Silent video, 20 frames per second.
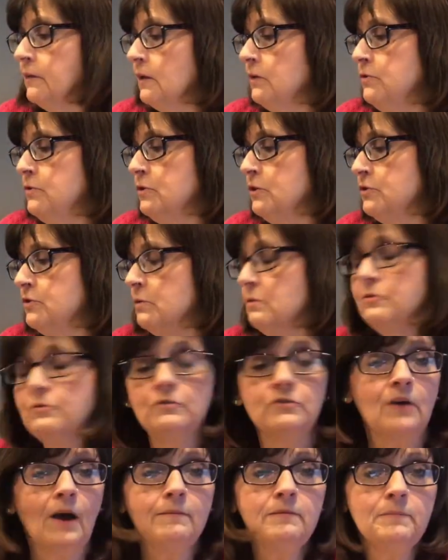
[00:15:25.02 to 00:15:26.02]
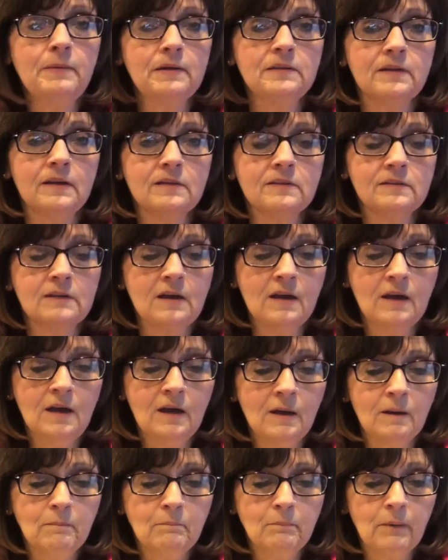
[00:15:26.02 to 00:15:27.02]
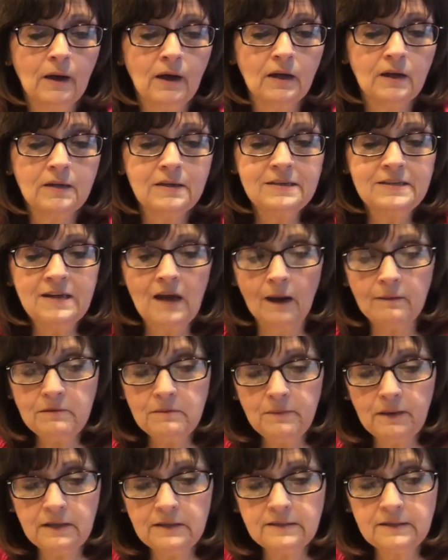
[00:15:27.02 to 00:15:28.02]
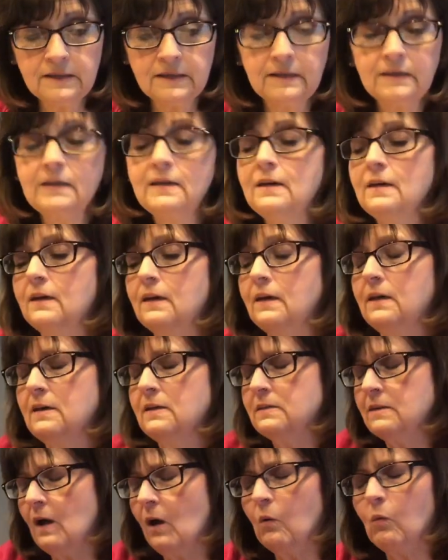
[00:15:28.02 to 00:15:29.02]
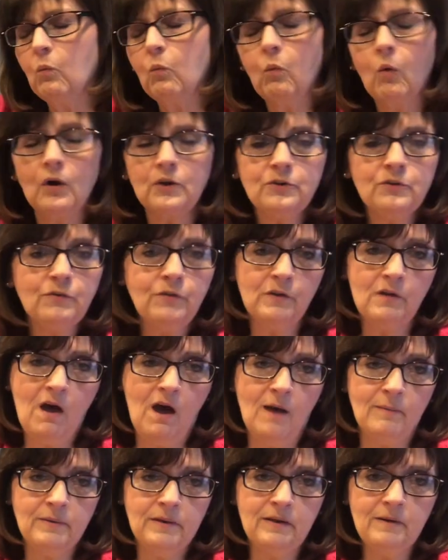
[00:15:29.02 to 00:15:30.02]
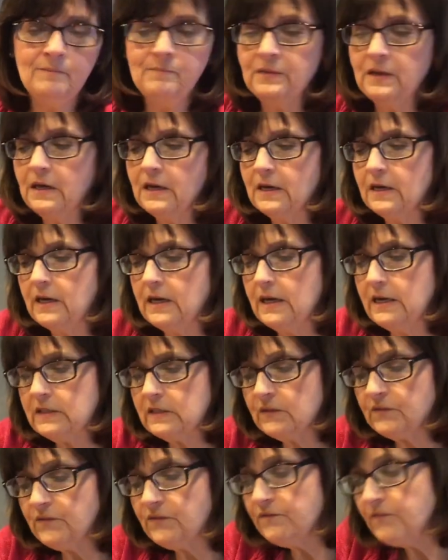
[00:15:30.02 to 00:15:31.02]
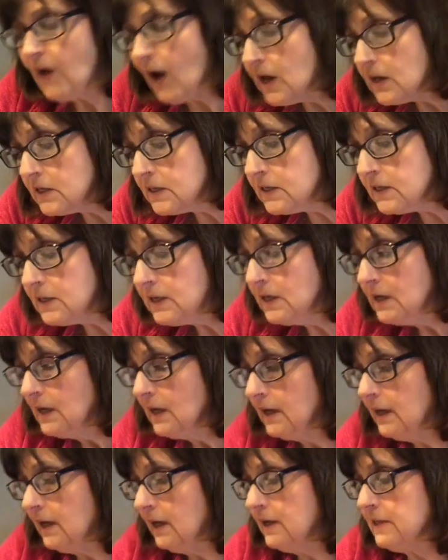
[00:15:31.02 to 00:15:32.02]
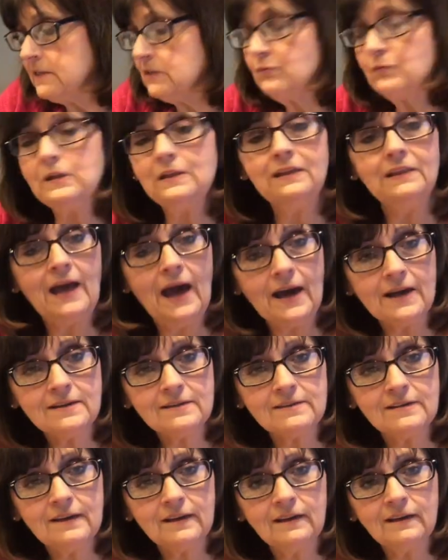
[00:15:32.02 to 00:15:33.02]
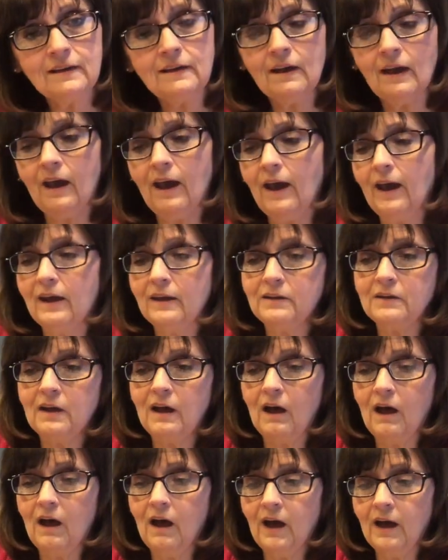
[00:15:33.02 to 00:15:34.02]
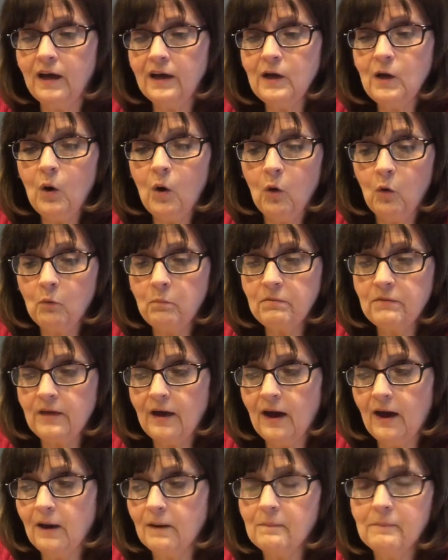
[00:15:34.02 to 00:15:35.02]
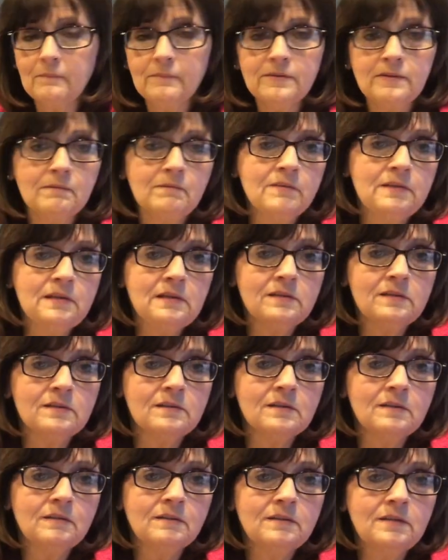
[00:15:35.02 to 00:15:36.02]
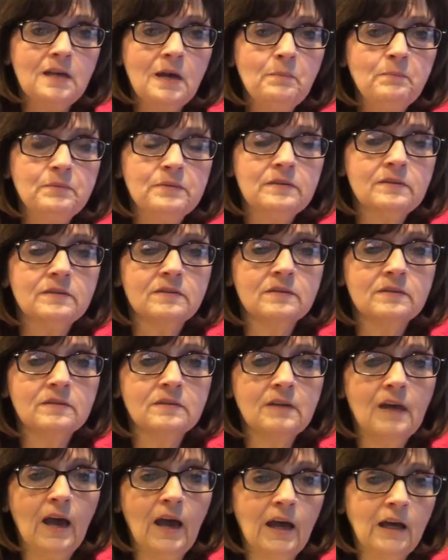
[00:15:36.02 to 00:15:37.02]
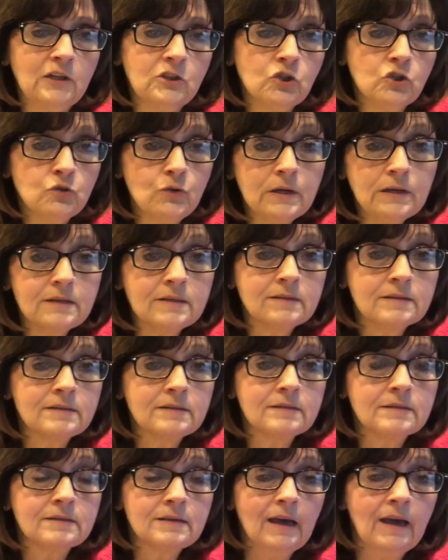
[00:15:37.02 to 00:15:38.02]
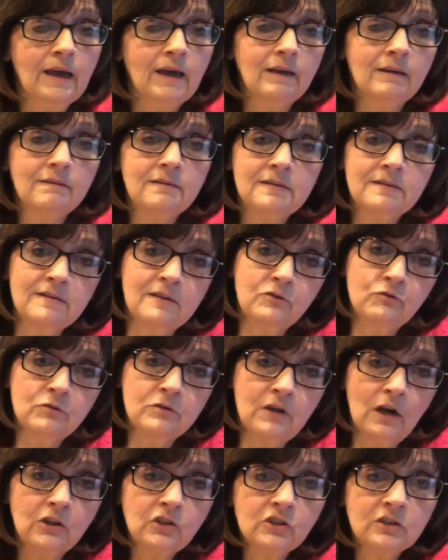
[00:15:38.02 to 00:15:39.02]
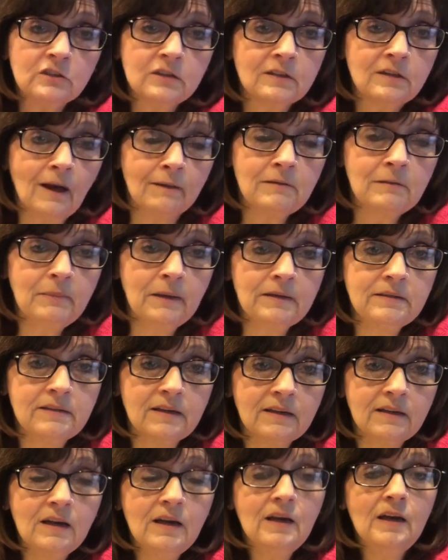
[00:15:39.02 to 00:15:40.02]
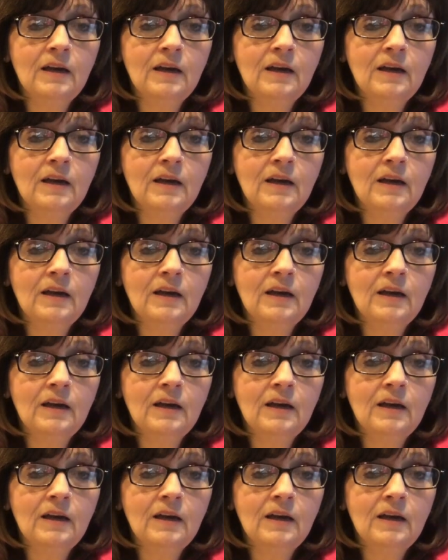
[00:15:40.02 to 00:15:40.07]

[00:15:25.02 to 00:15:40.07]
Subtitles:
you could do with your diamond paintings. But diamond painting is a wonderful hobby. It's fun, it's relaxing, and I hope that some of these tips and tricks and this introduction to diamond painting